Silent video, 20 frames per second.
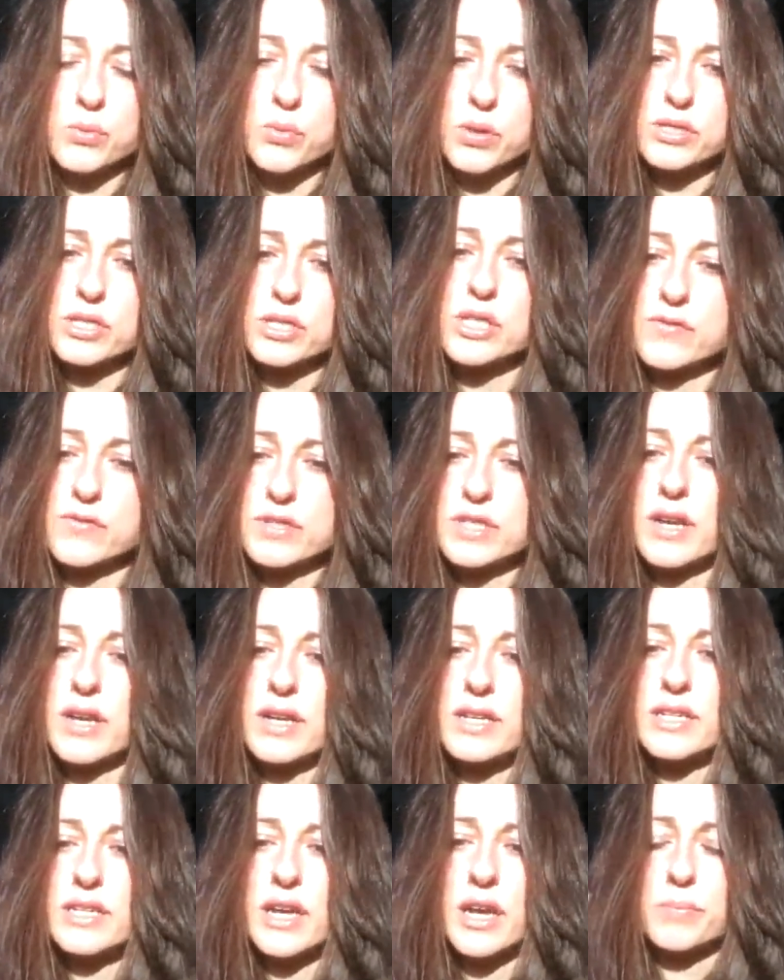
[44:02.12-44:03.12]
which once you've
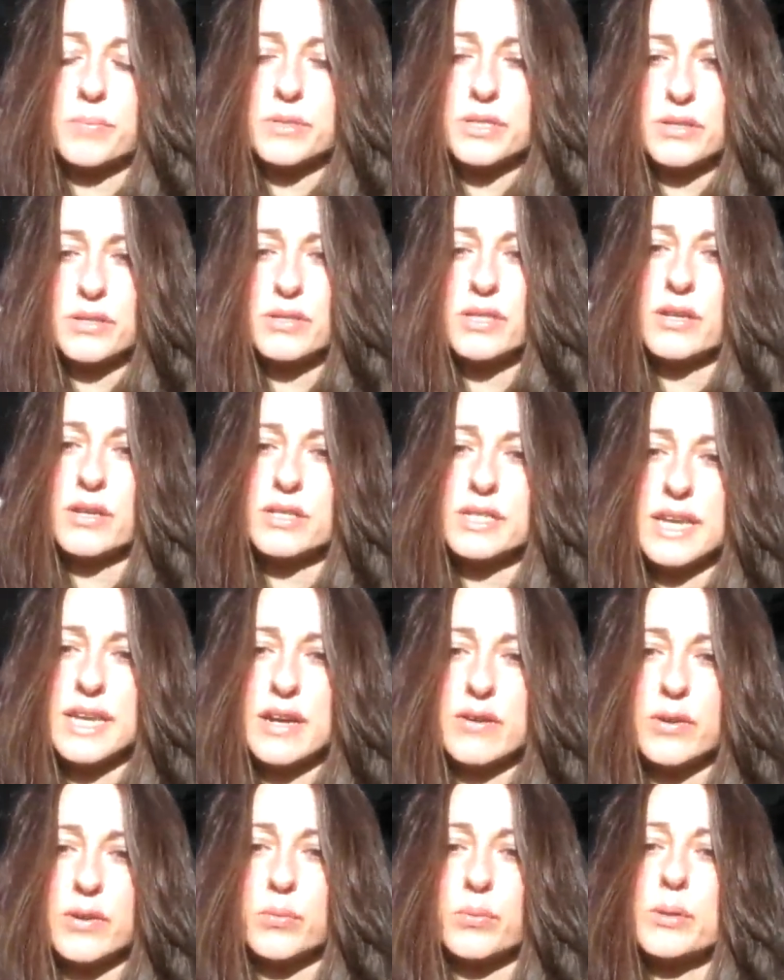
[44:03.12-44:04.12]
signed up to
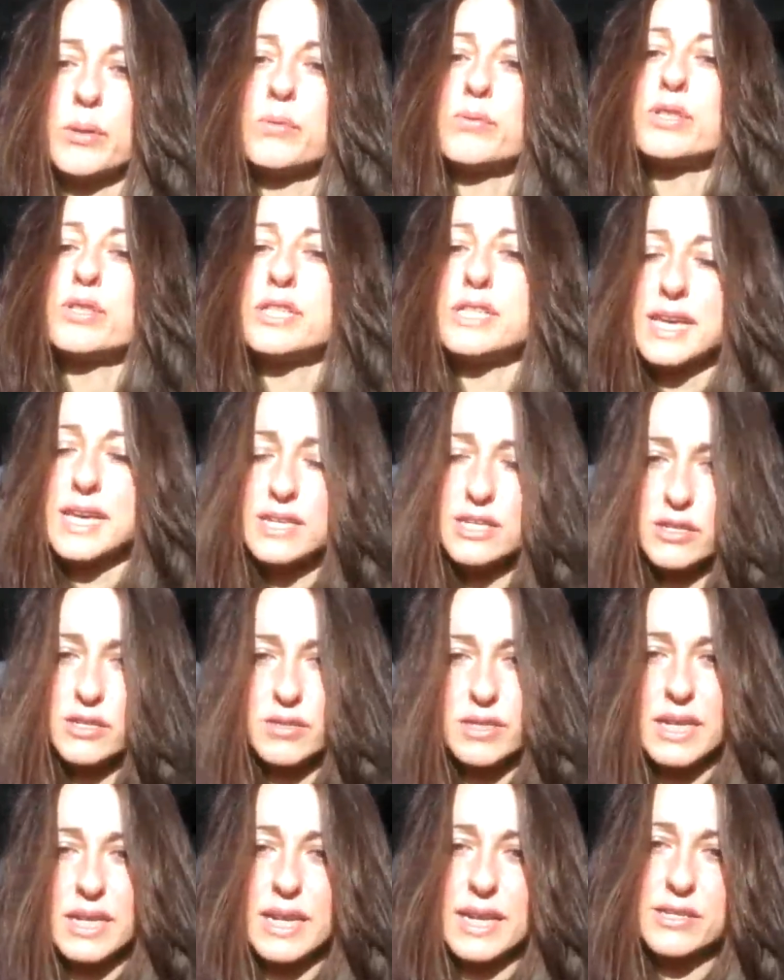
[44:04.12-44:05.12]
doTerra, we will send
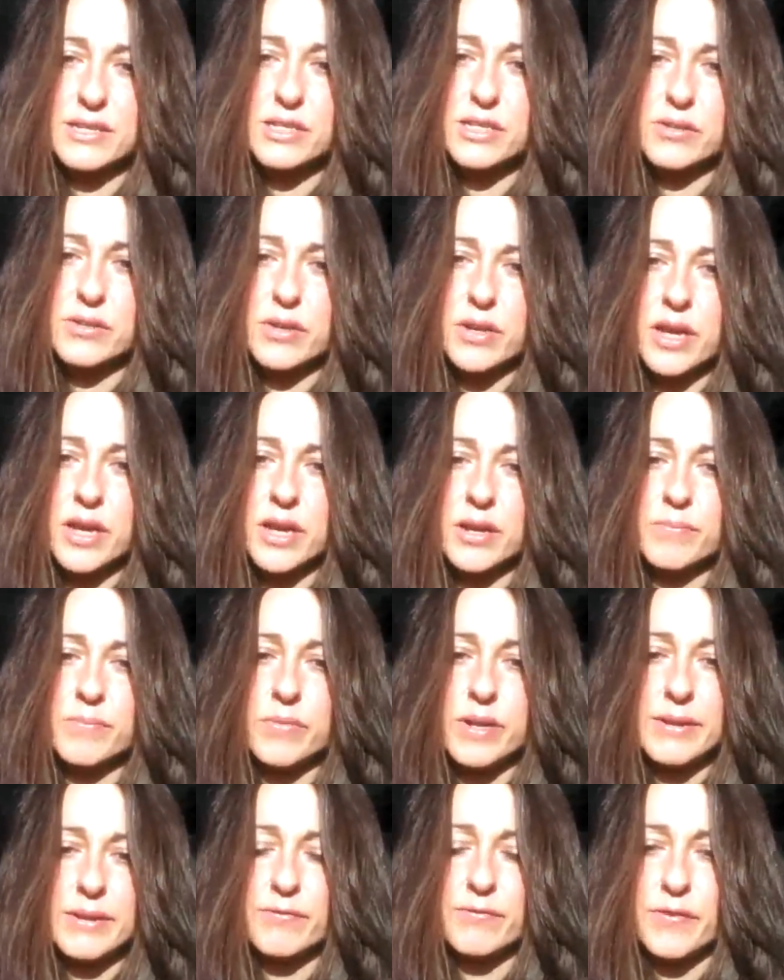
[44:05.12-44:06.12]
you the cleanse
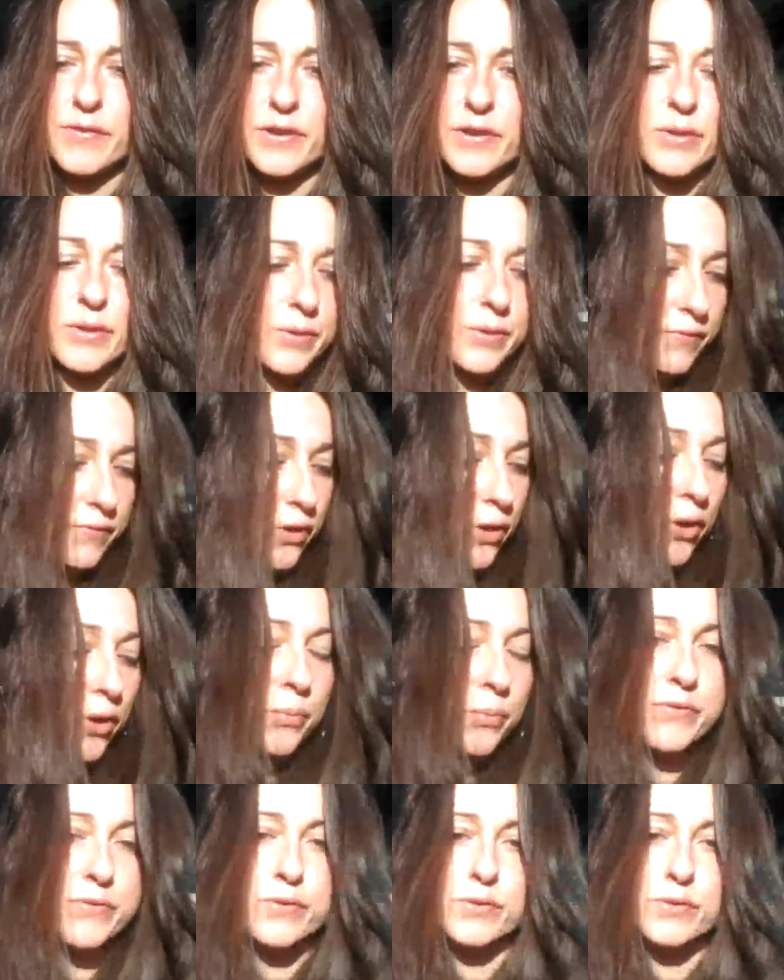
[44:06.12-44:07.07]
info that we've got.